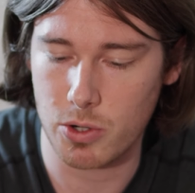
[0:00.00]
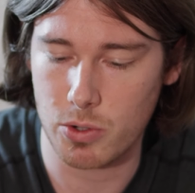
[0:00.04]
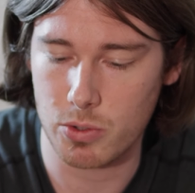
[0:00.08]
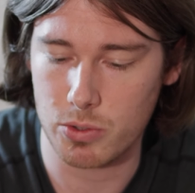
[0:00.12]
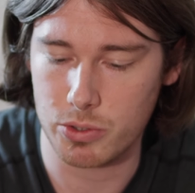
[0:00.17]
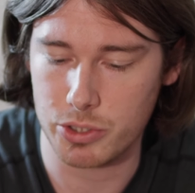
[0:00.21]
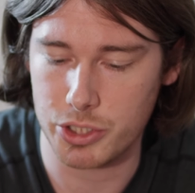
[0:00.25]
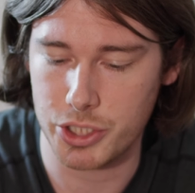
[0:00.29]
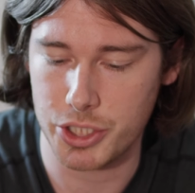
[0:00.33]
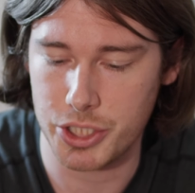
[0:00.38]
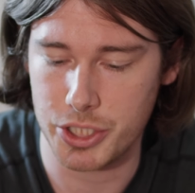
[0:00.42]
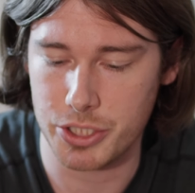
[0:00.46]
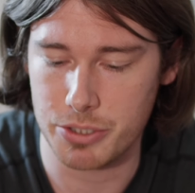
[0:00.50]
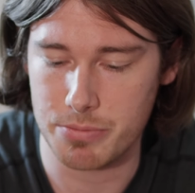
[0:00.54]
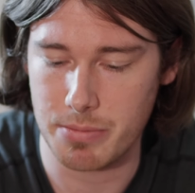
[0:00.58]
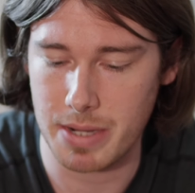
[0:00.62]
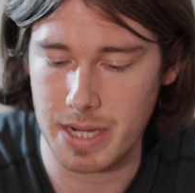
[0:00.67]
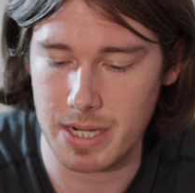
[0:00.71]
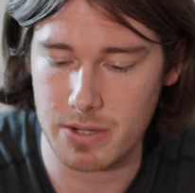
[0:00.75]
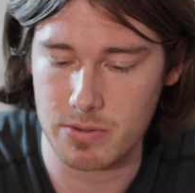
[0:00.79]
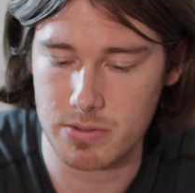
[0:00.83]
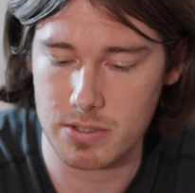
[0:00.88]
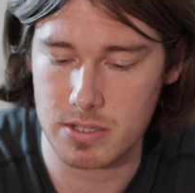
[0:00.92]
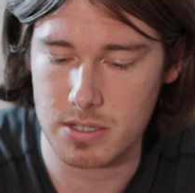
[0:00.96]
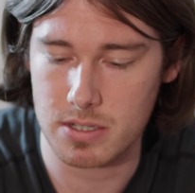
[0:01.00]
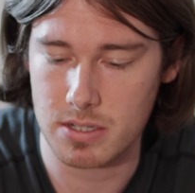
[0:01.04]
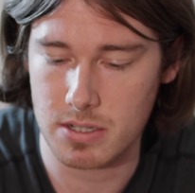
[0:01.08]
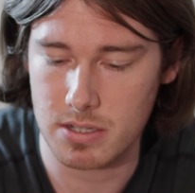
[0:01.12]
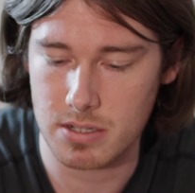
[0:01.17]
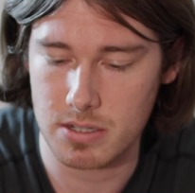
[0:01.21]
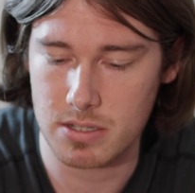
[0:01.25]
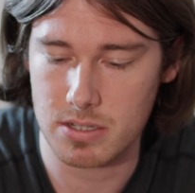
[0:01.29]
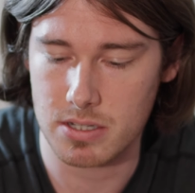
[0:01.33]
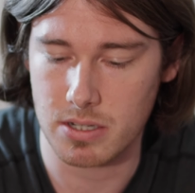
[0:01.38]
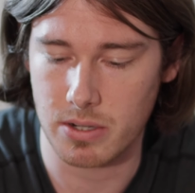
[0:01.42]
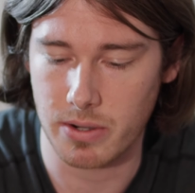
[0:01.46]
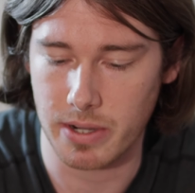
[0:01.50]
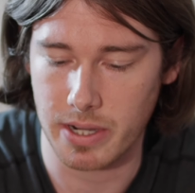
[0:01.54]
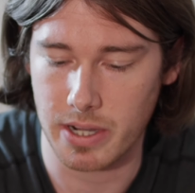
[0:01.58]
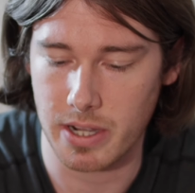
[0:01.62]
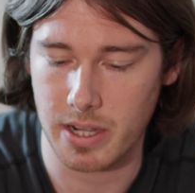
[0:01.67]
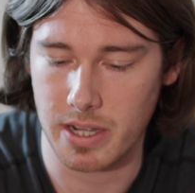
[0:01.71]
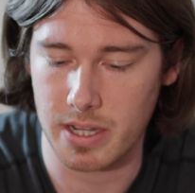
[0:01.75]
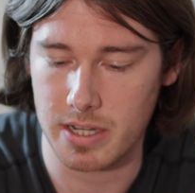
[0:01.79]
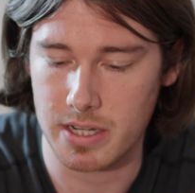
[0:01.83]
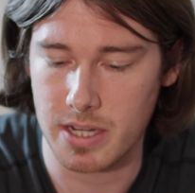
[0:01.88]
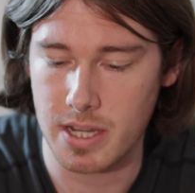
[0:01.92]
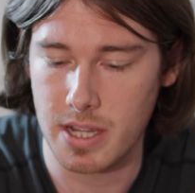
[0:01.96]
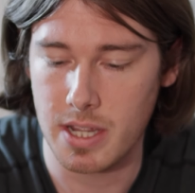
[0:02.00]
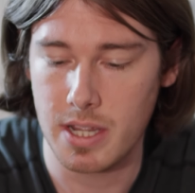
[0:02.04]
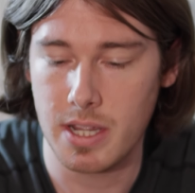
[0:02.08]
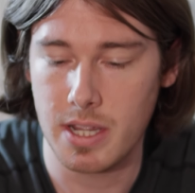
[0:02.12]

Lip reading: cold shoe mounts. So I got